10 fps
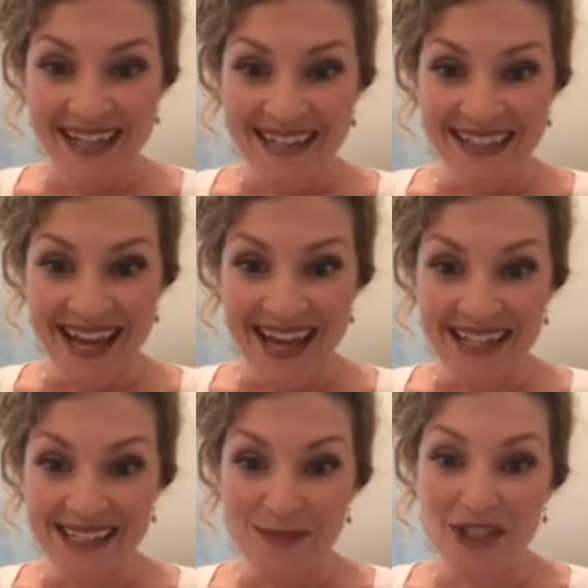
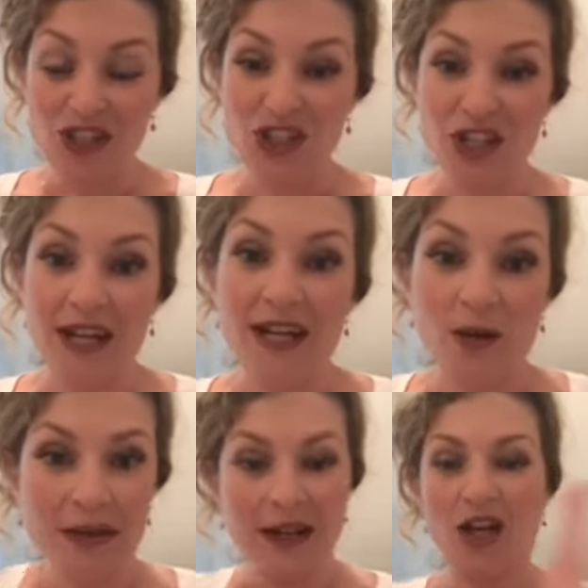Yes, Miss Janie, oh
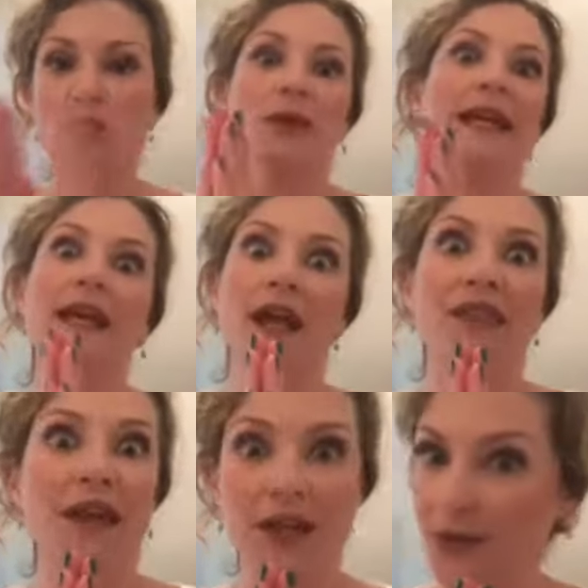my gosh, we cannot
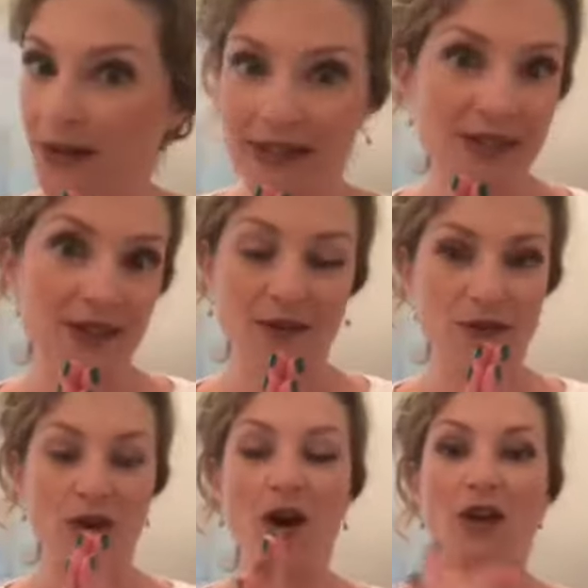thank you guys enough for
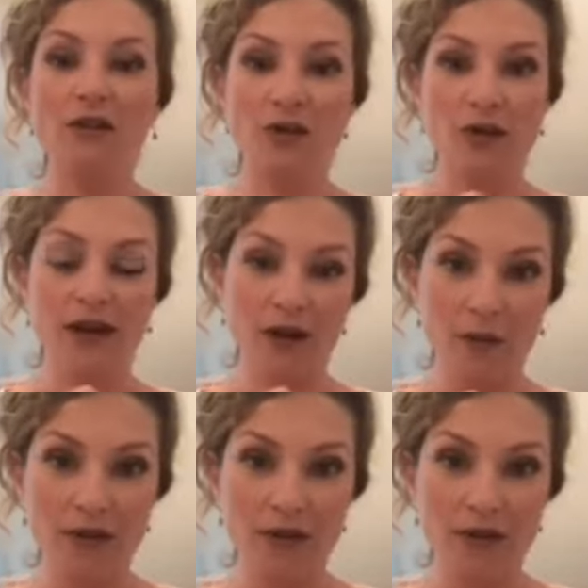all of your help